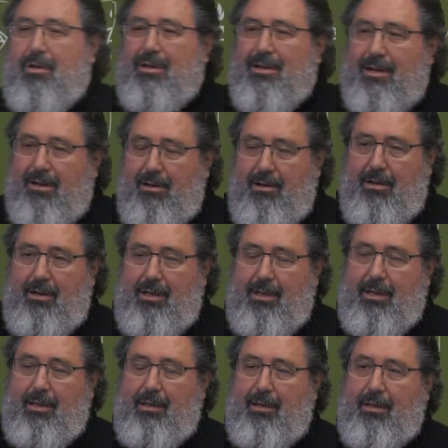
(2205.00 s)

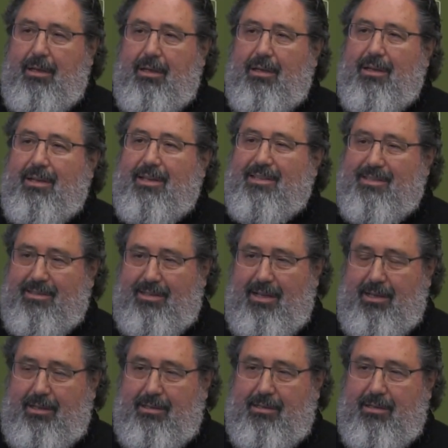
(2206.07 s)
clearly
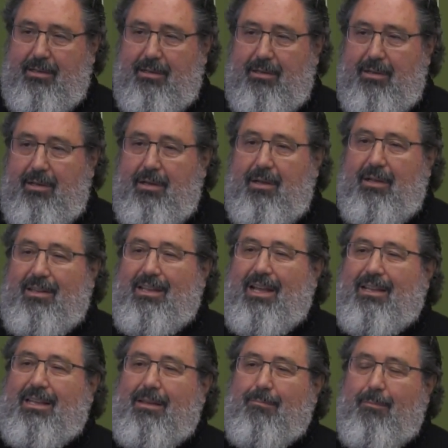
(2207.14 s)
state that
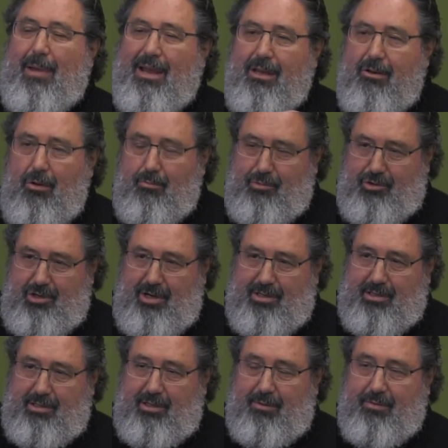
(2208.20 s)
the main
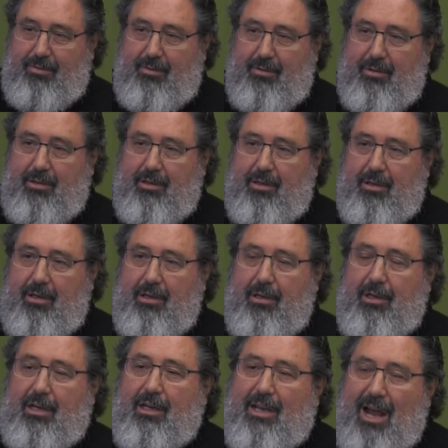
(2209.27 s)
objective
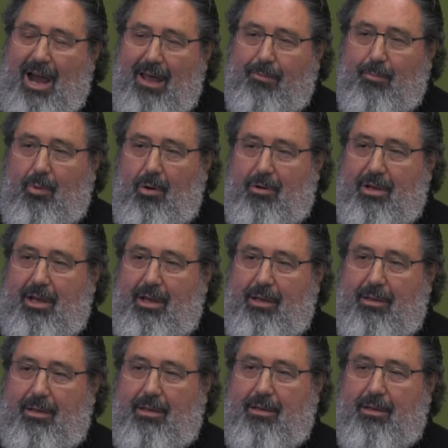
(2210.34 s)
in
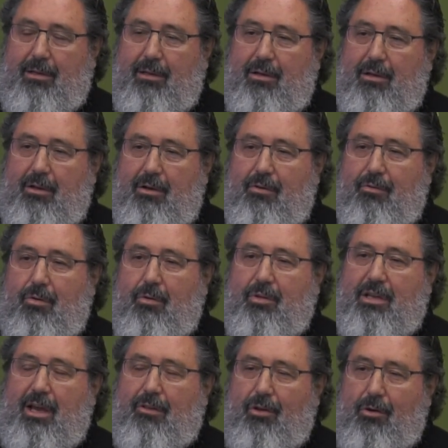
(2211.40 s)
advocating for
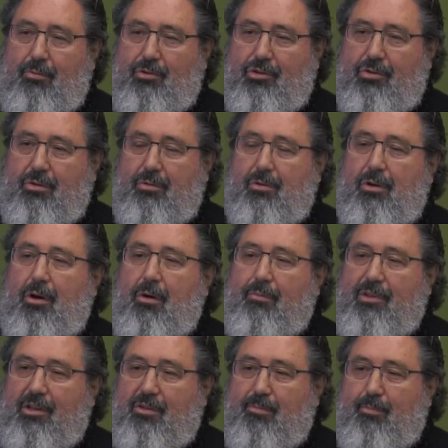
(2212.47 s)
the adoption of
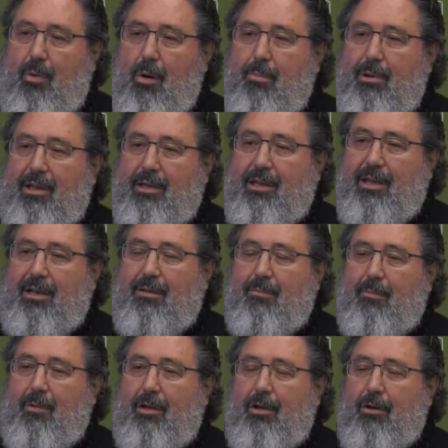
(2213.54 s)
this public health,
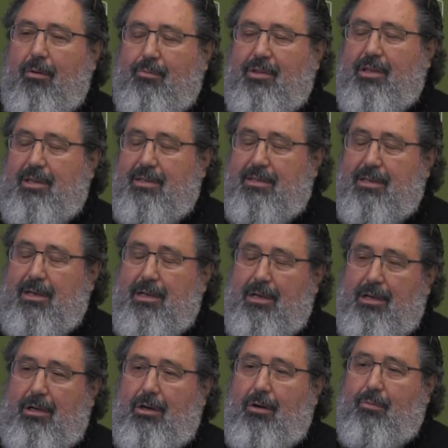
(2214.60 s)

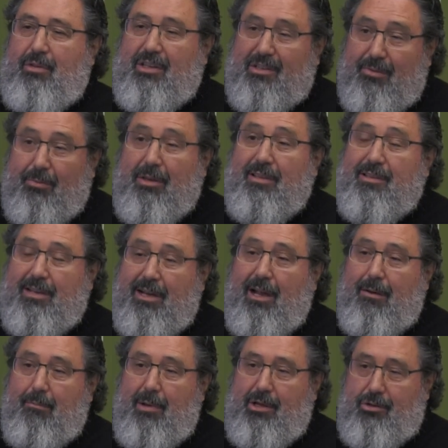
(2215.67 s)
of this fiscal
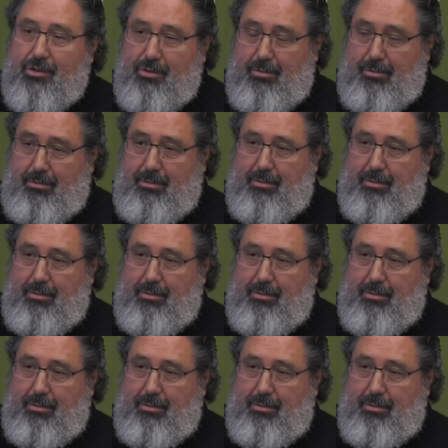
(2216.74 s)
measure